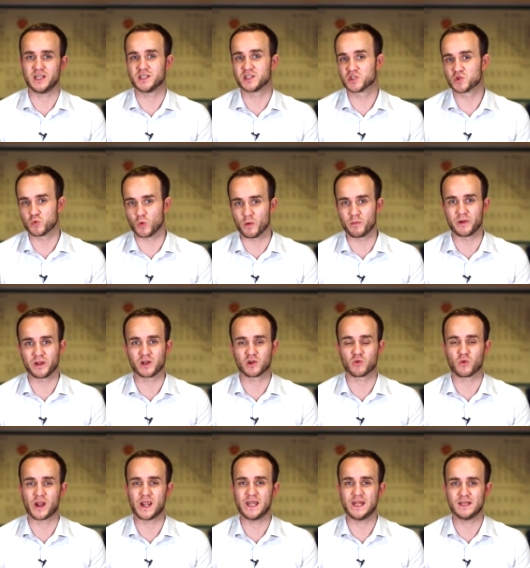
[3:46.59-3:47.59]
Just swapping
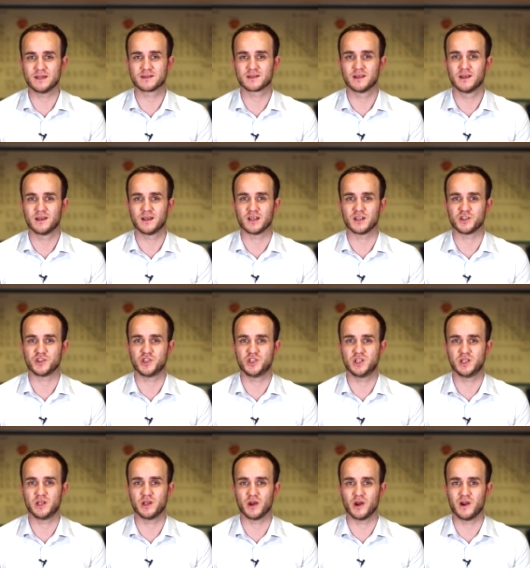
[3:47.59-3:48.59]
gradient and
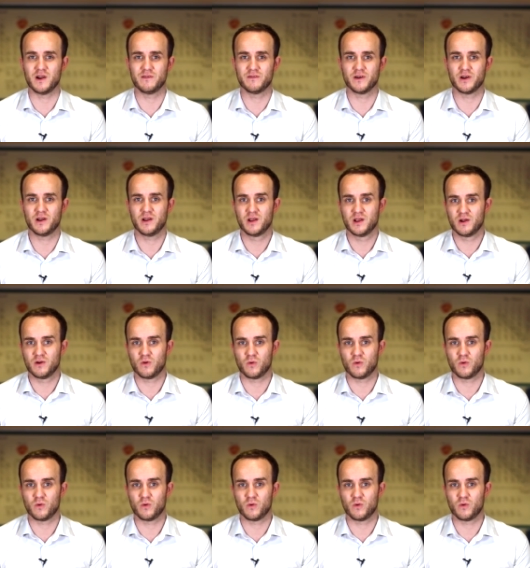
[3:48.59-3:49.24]
g over,